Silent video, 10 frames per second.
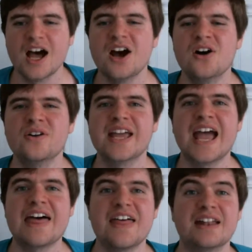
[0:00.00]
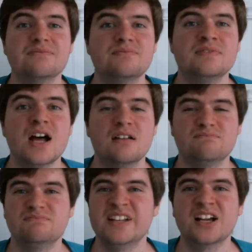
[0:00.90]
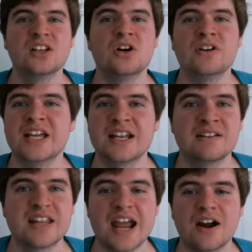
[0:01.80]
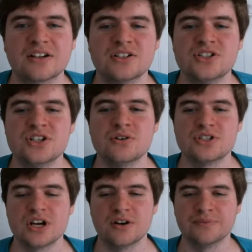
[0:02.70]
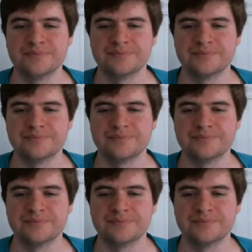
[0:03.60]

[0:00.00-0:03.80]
Oh, yeah, that, that Nickelodeon character JoJo.